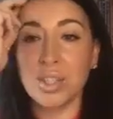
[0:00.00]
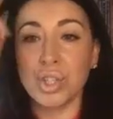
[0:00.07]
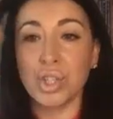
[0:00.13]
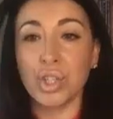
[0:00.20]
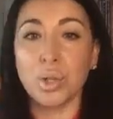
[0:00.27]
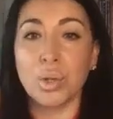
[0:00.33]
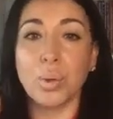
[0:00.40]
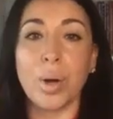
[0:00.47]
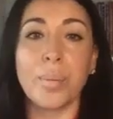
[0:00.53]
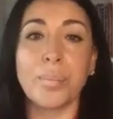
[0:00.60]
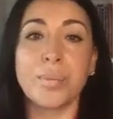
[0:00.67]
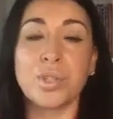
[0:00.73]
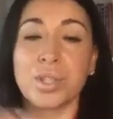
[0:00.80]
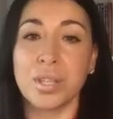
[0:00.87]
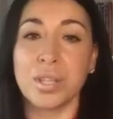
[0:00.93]
to, I'm
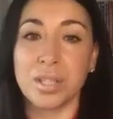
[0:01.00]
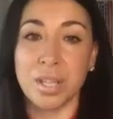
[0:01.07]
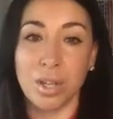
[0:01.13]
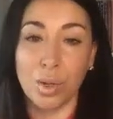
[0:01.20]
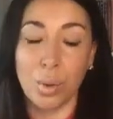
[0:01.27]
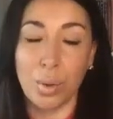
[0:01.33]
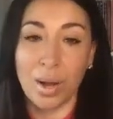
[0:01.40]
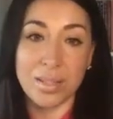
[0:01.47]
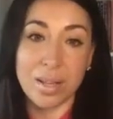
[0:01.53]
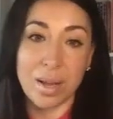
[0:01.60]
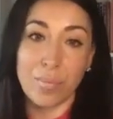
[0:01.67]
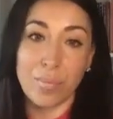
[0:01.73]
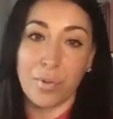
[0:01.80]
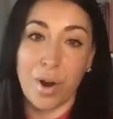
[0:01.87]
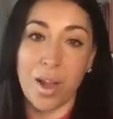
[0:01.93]
just going to tell you guys
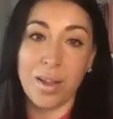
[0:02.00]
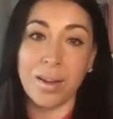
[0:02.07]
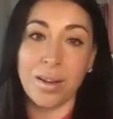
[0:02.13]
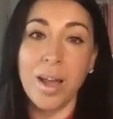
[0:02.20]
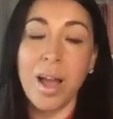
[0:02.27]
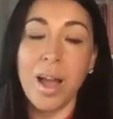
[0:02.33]
up front,